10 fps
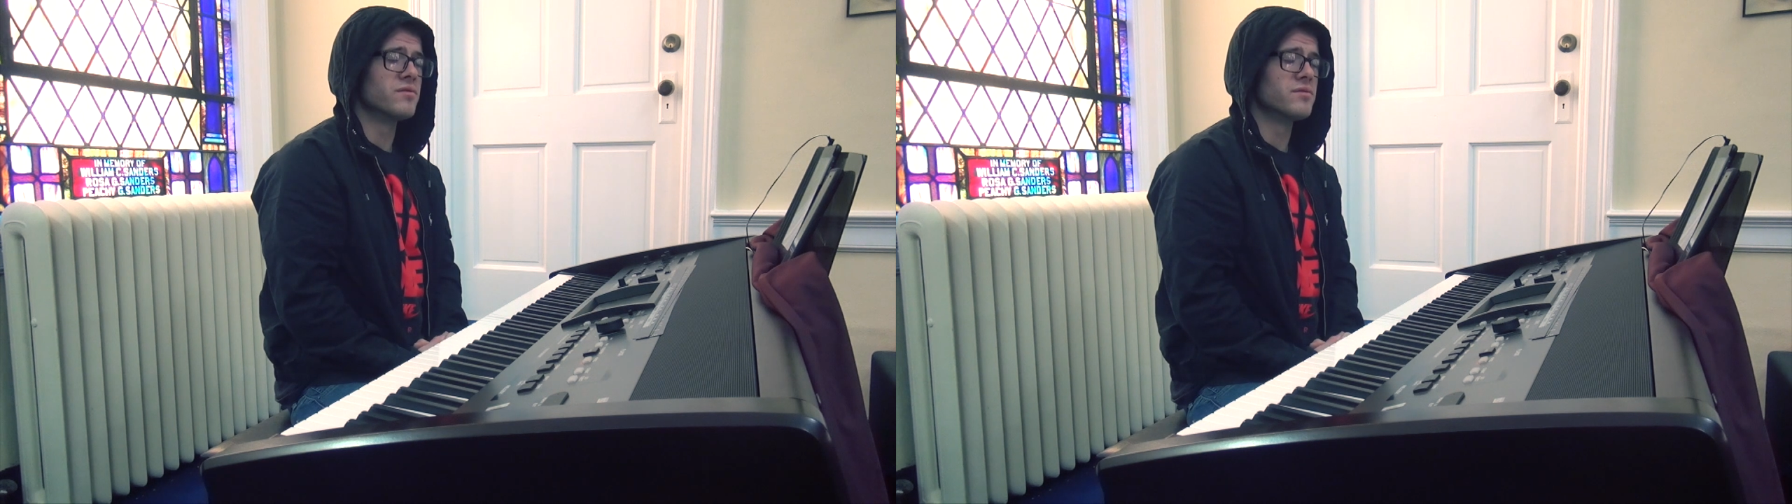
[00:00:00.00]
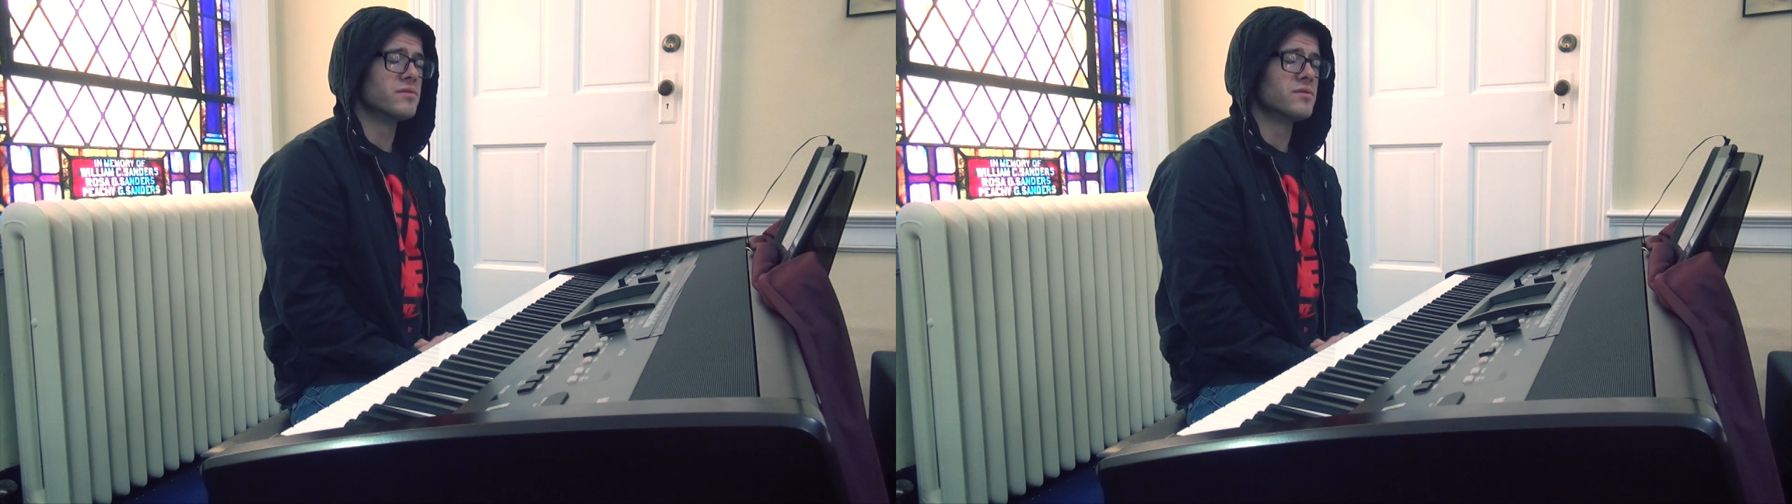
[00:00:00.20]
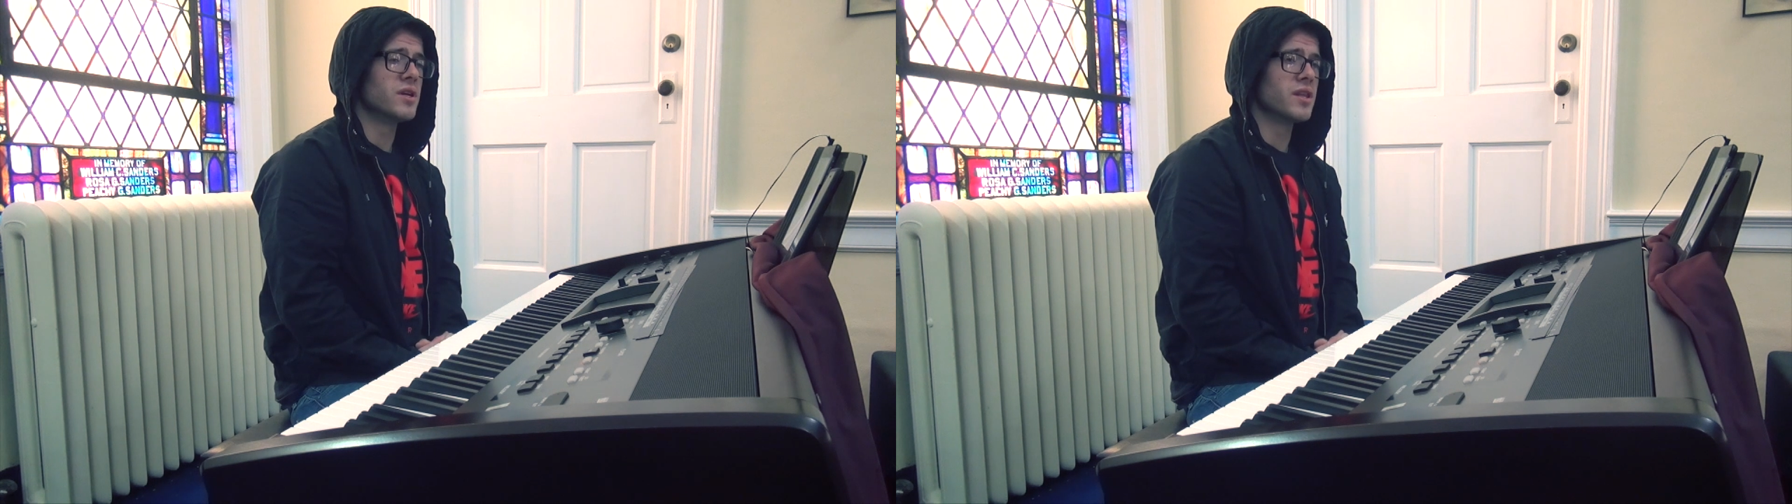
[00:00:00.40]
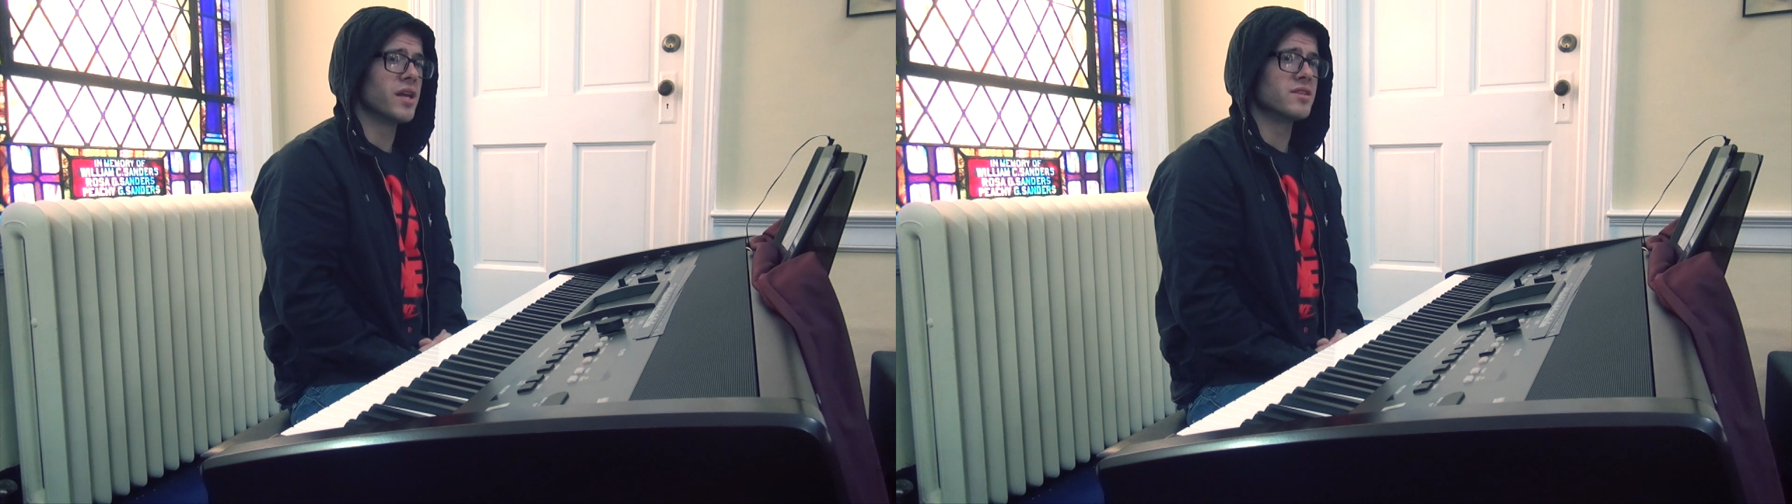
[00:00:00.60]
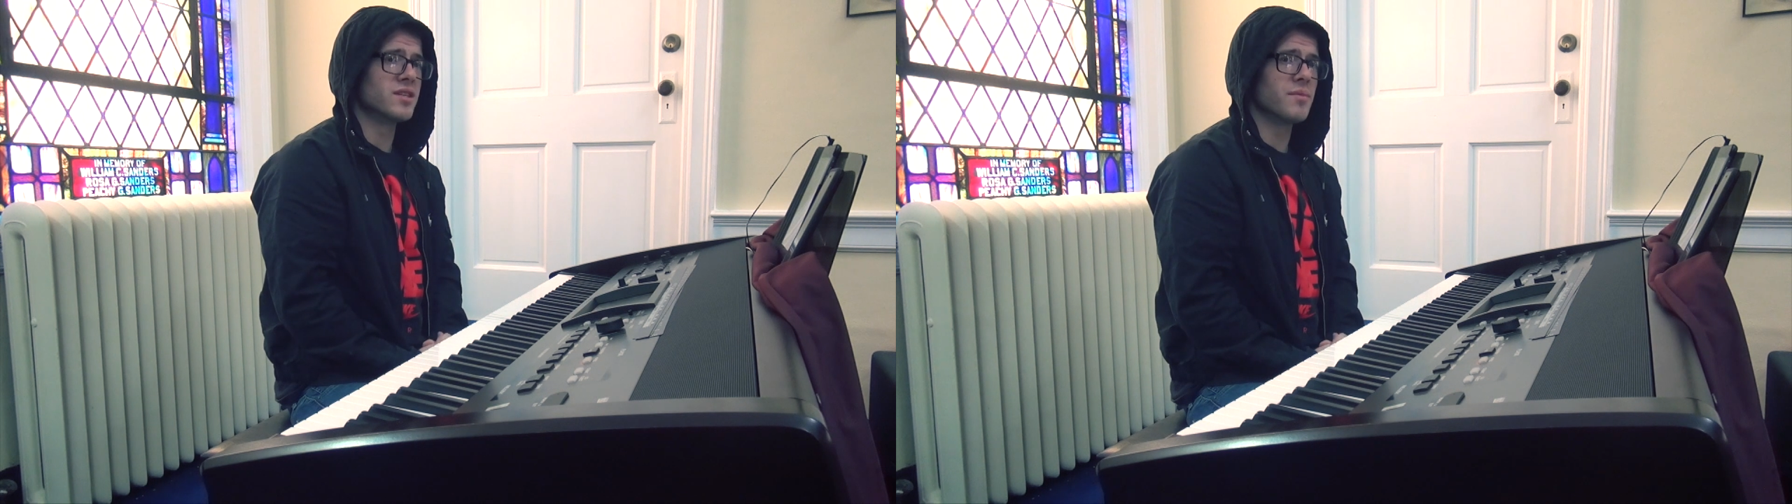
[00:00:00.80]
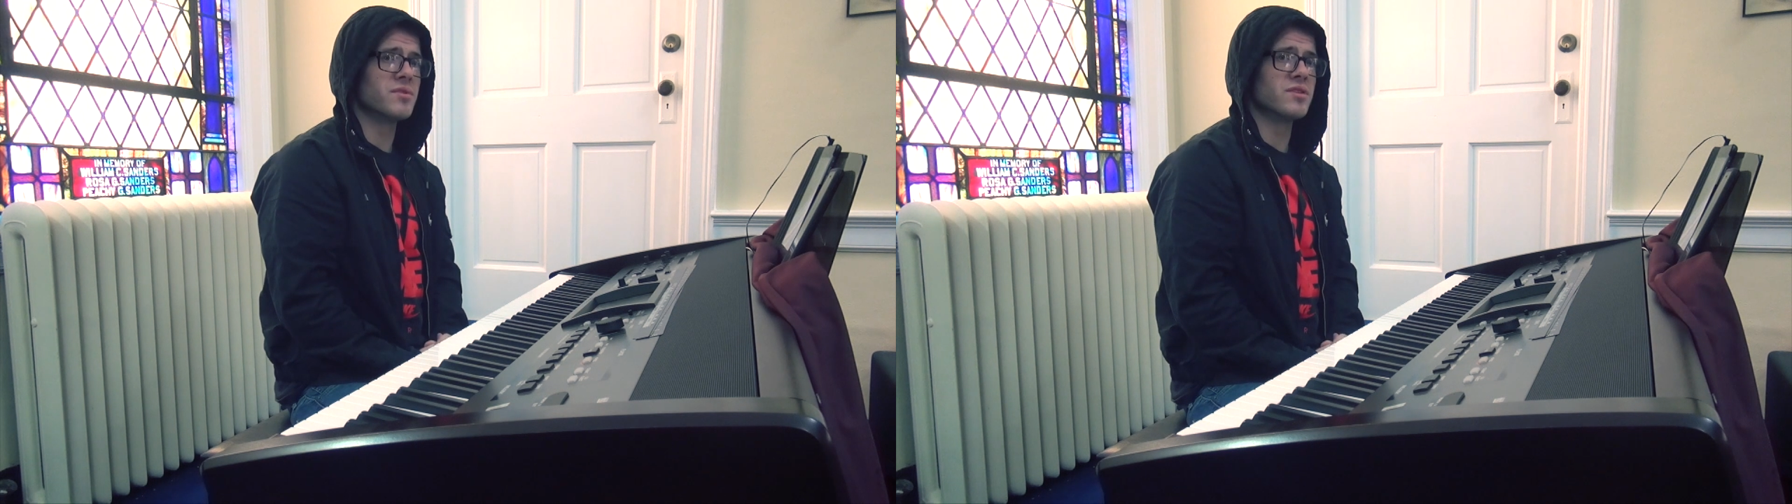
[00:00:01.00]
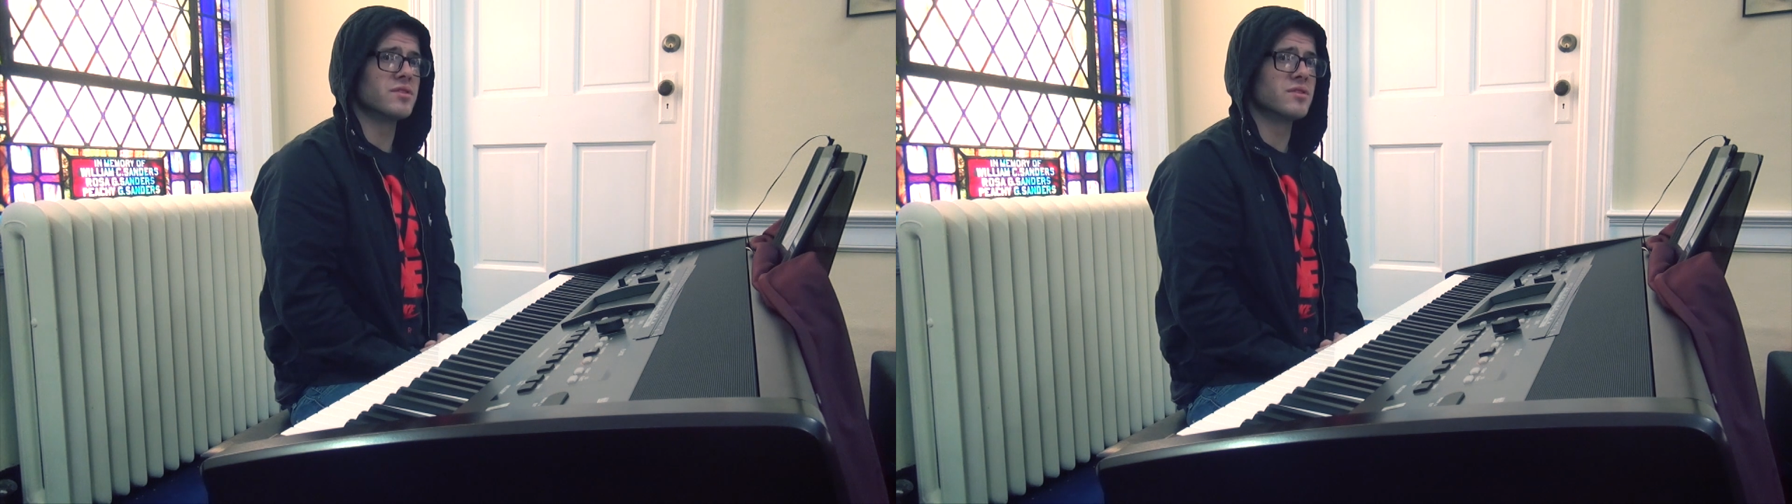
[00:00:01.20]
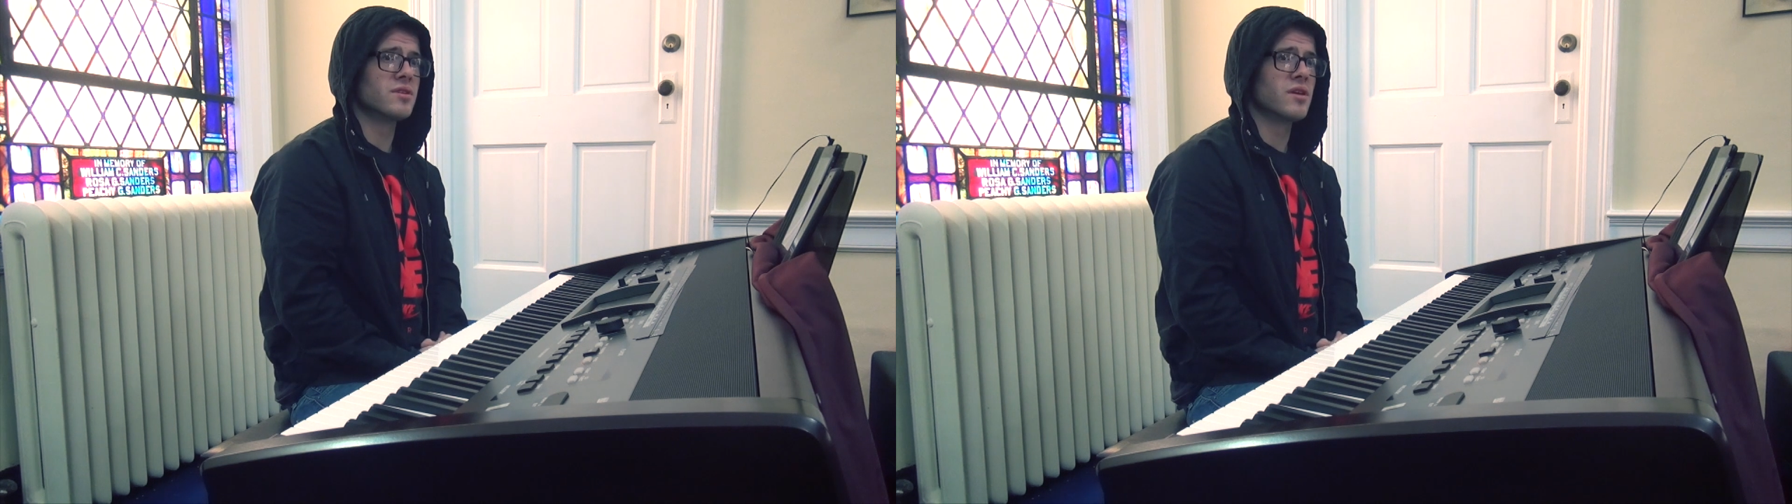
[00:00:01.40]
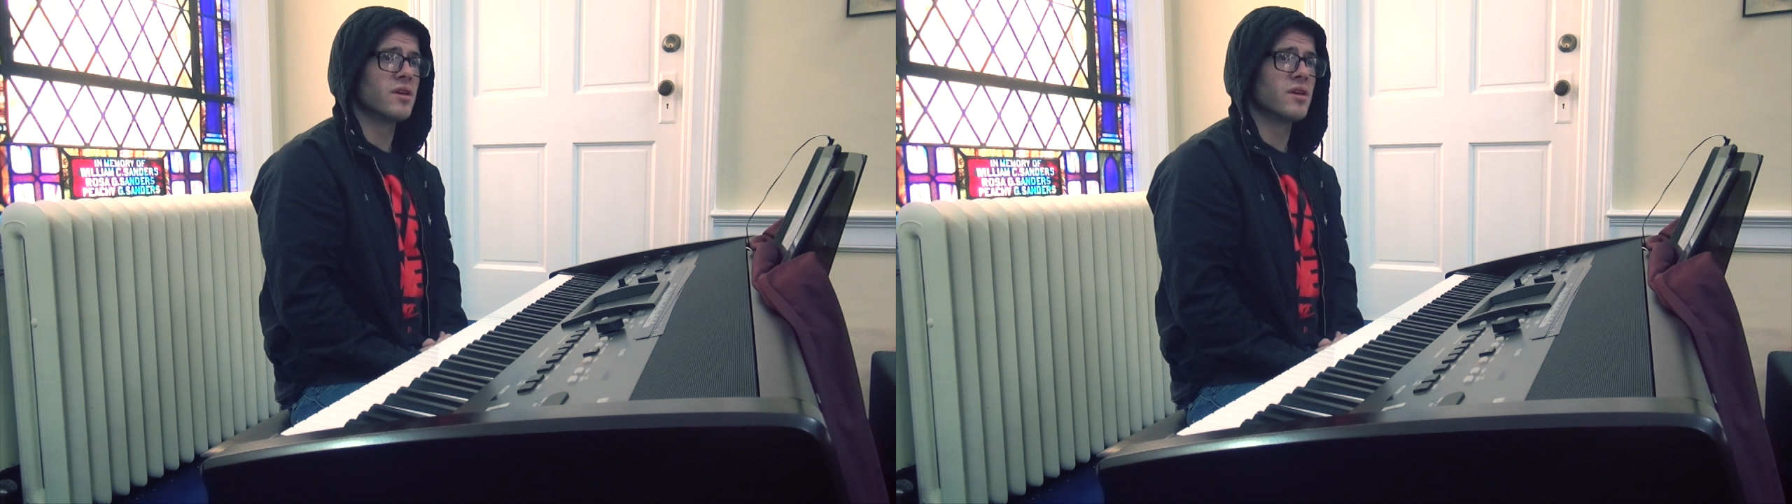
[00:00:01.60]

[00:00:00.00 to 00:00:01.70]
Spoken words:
and that acceptance